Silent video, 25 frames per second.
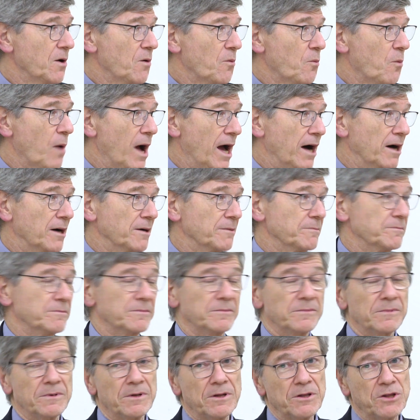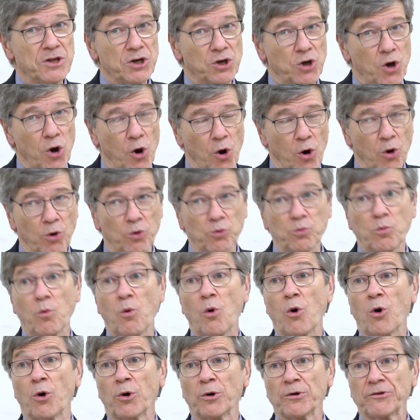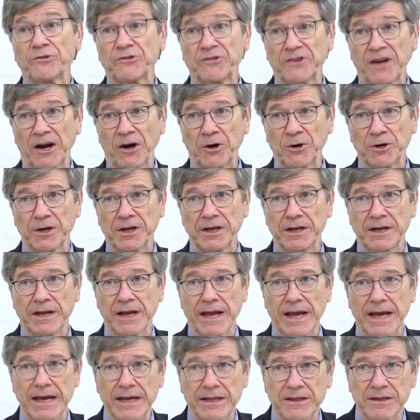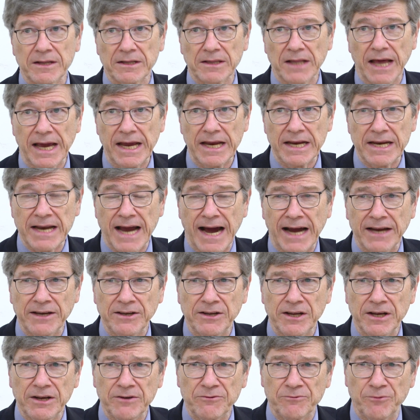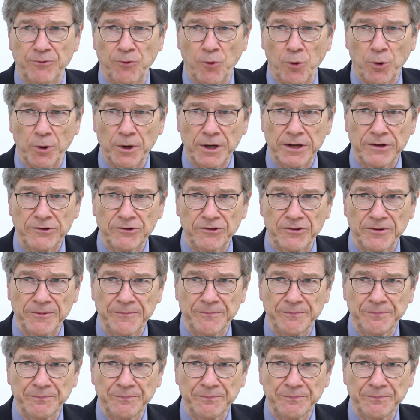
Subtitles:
Well, the Cold War started in the late 1940s,